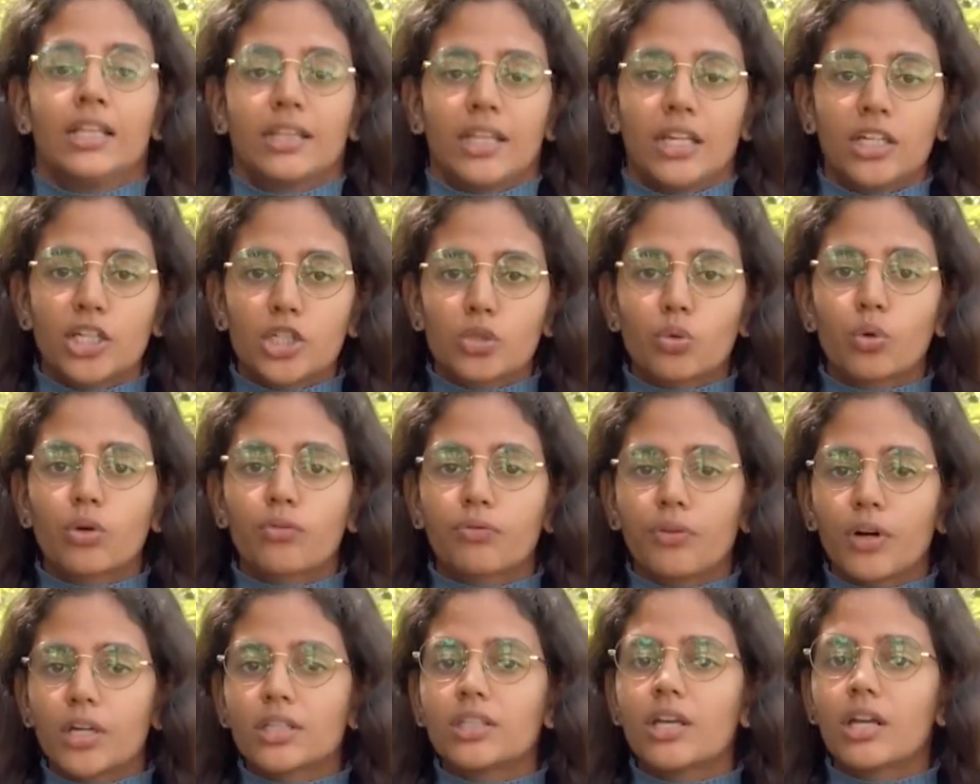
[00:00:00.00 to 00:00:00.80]
then it
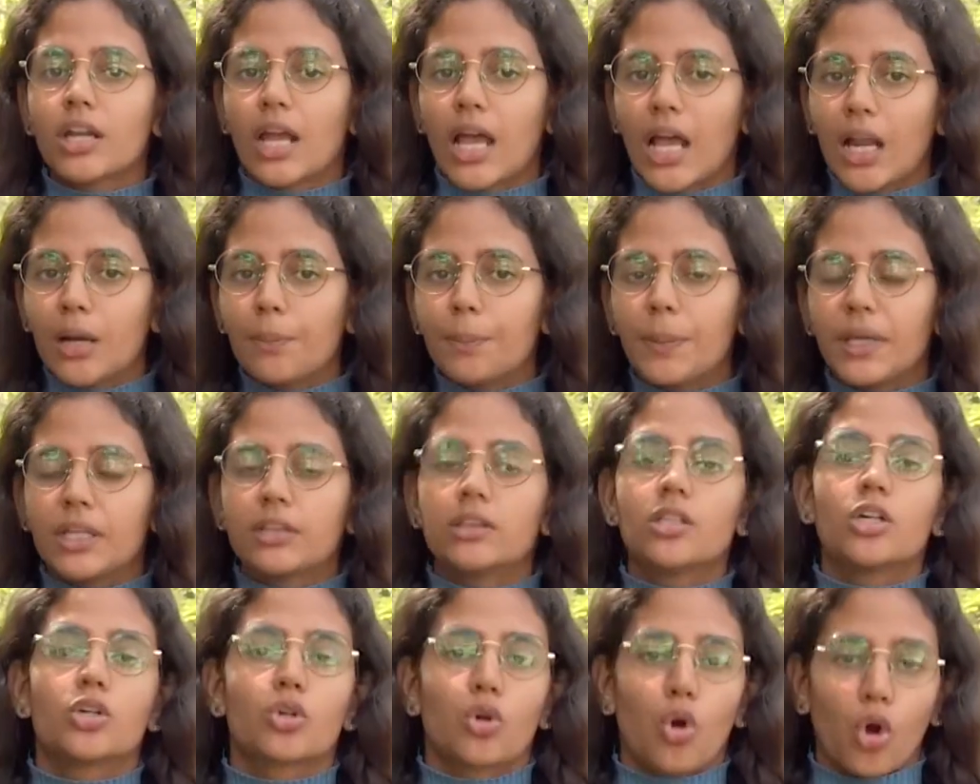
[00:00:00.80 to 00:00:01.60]
would further help
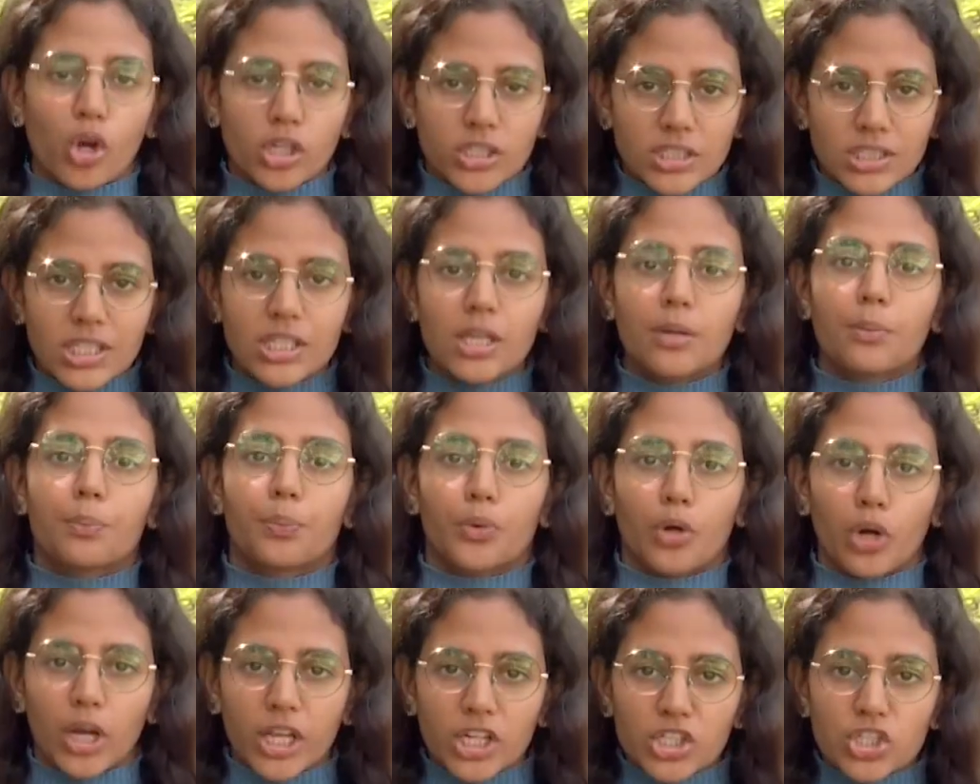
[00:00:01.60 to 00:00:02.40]
in the costing,
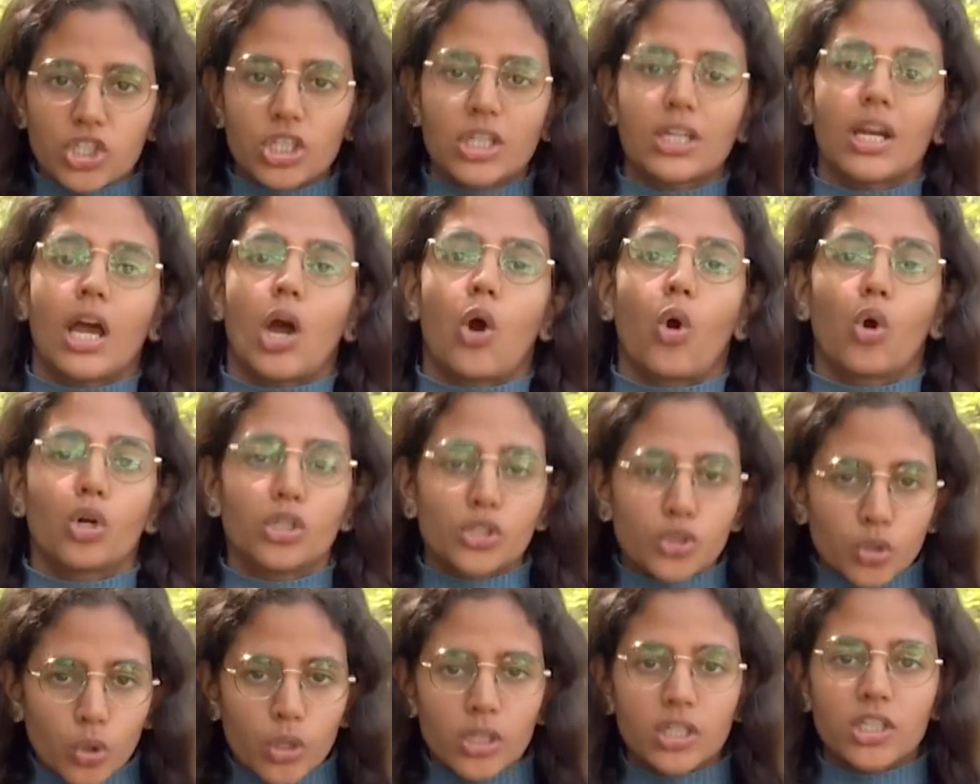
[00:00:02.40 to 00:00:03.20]
production,
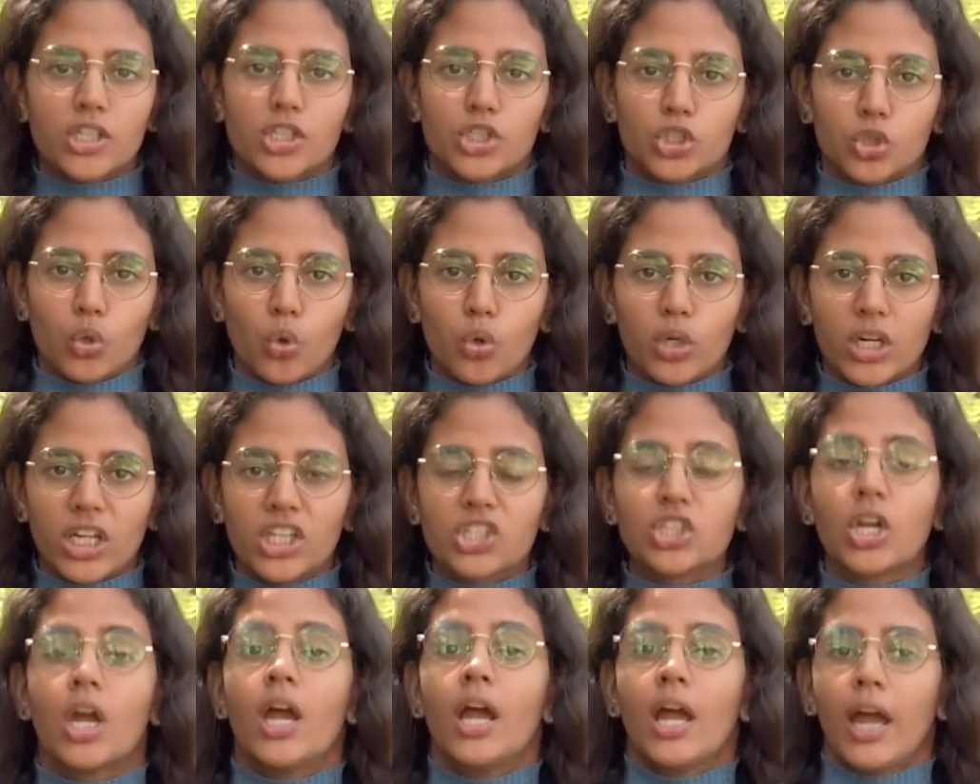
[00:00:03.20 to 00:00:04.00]
also in a
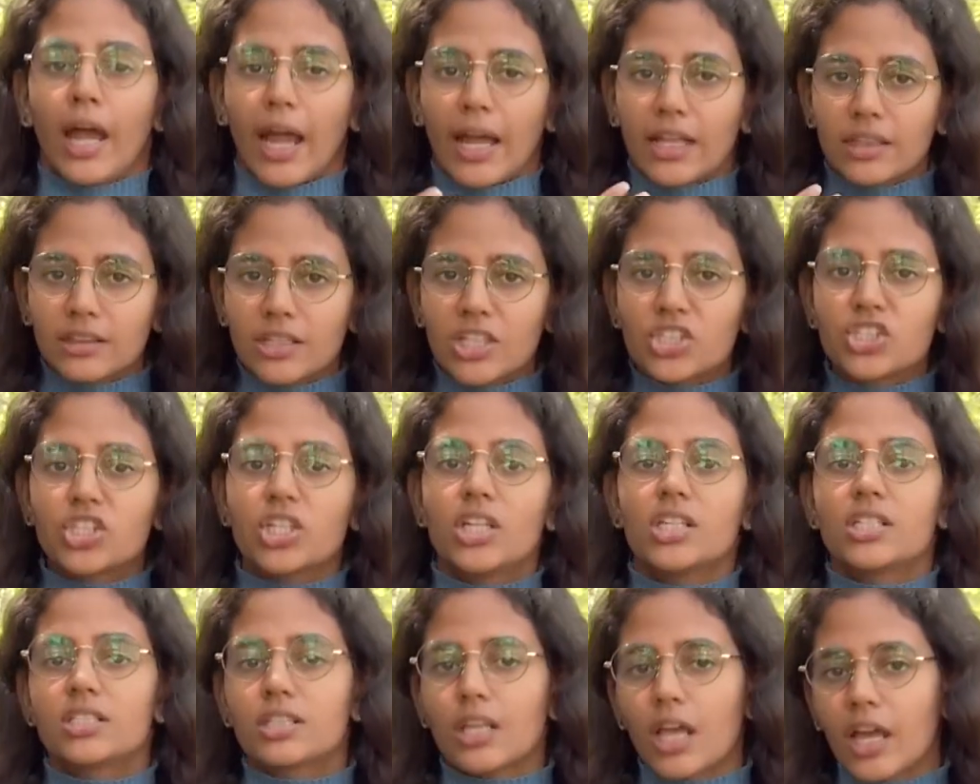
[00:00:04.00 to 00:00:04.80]
storage and this
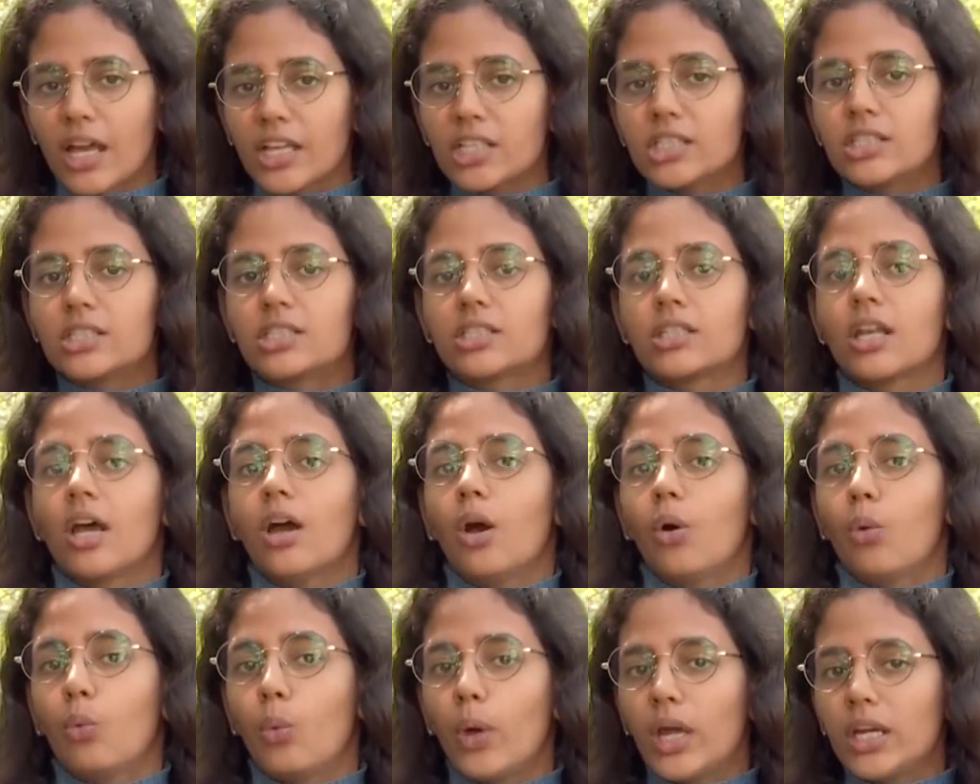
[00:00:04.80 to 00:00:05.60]
is hence
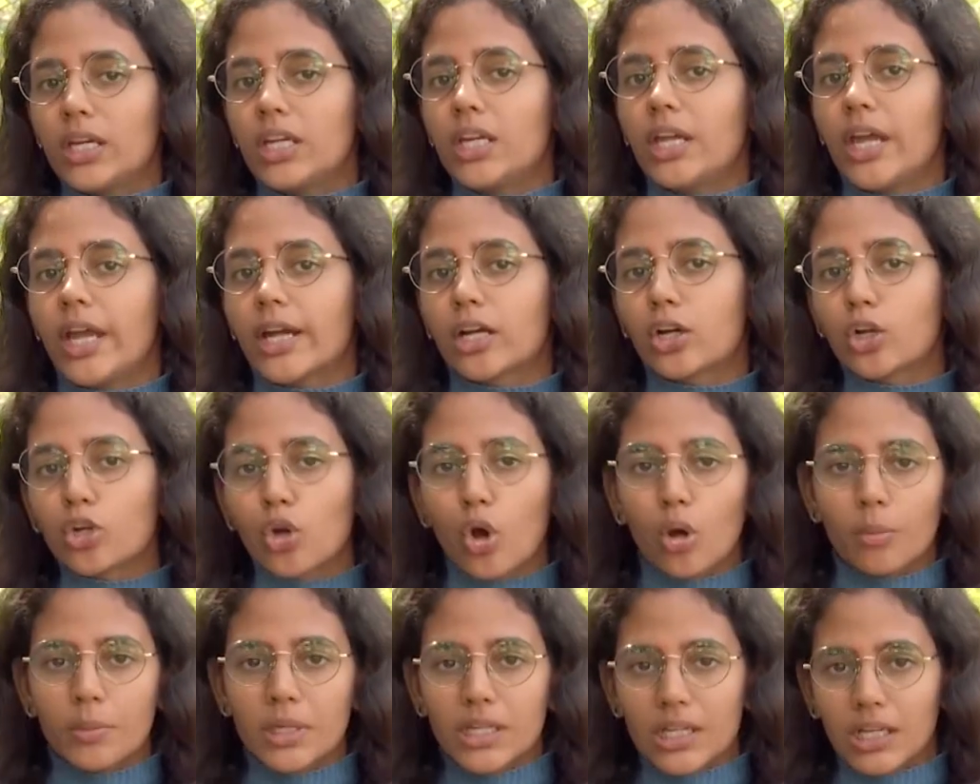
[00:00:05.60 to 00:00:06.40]
very
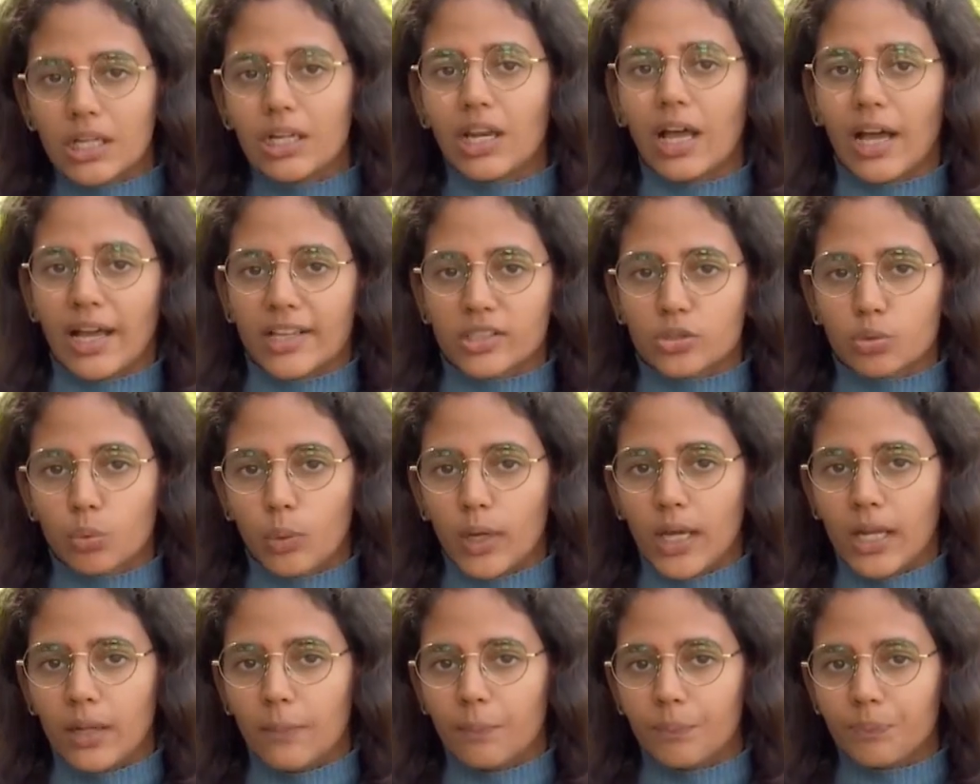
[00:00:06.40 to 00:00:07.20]
economical as
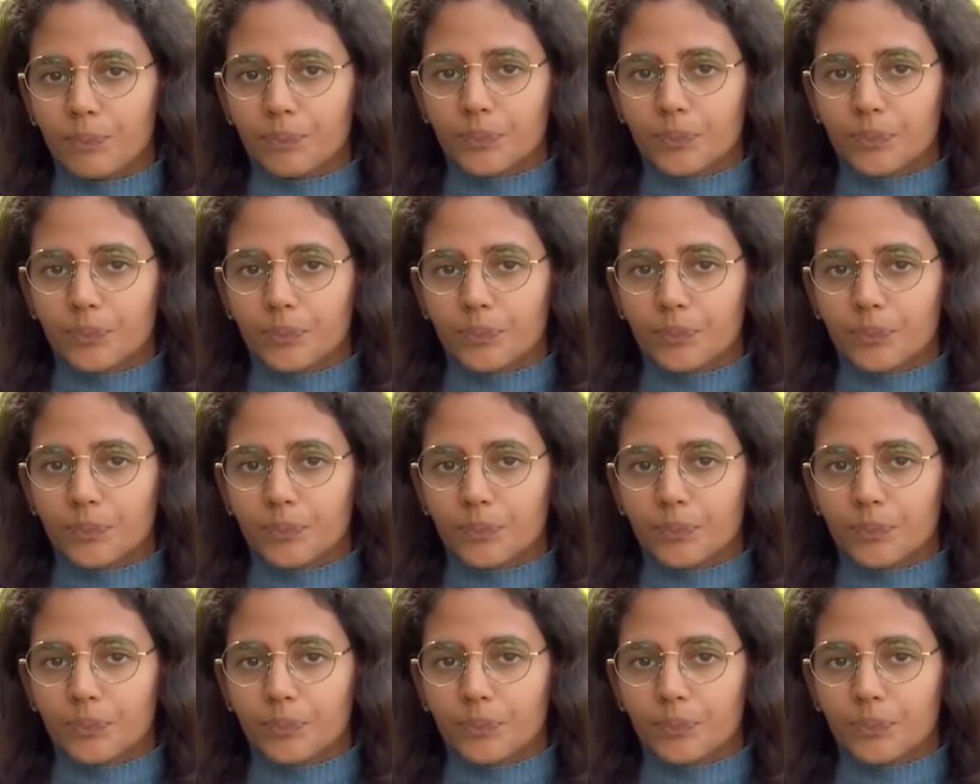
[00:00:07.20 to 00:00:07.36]
well.